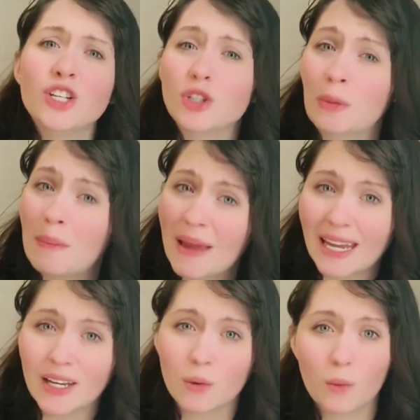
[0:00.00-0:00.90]

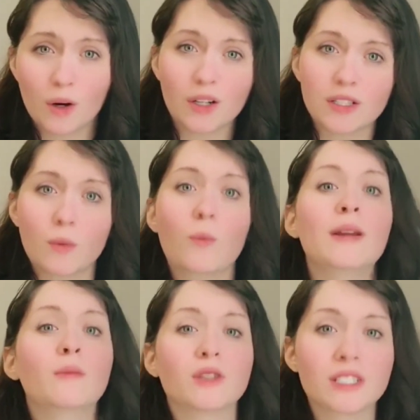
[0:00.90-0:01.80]
Germanic words
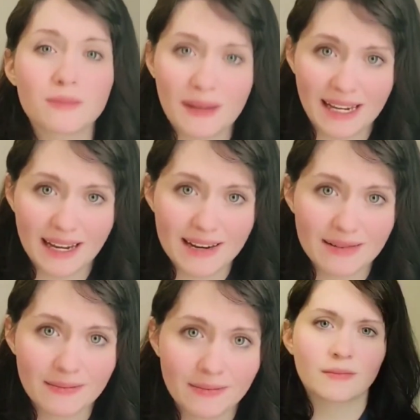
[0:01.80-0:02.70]
when we're speaking.